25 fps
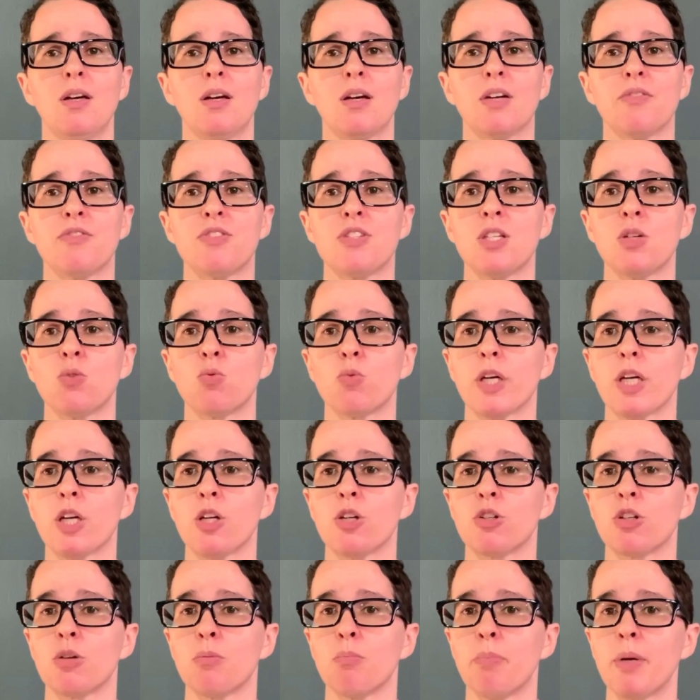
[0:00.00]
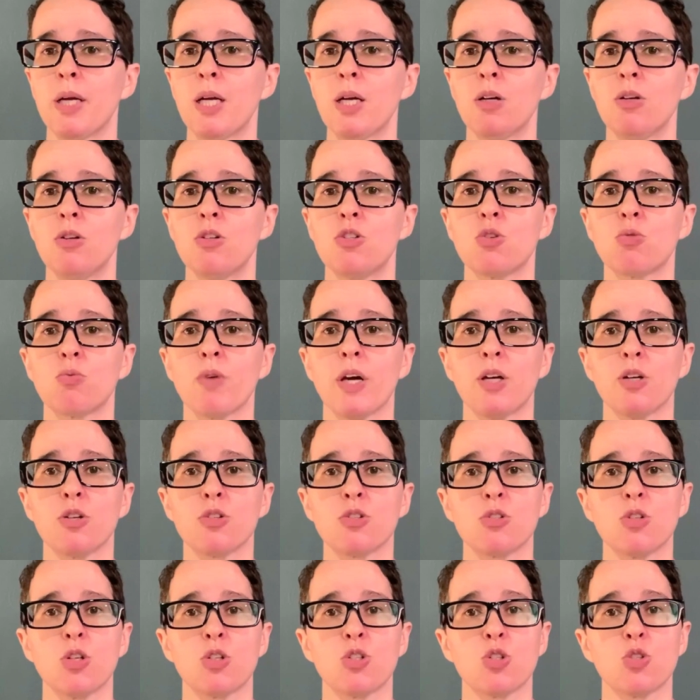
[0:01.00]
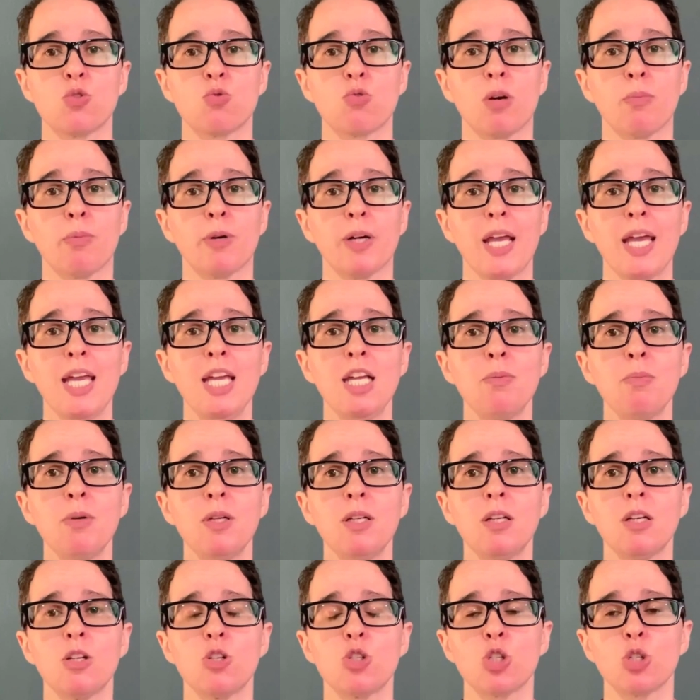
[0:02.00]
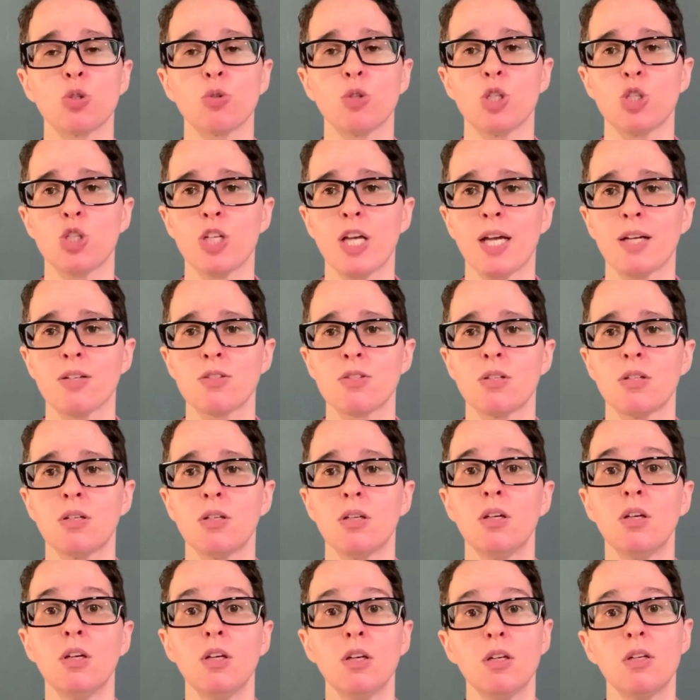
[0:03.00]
I've seen Rickert compared to writers such as Robert Aichman and Shirley Jackson.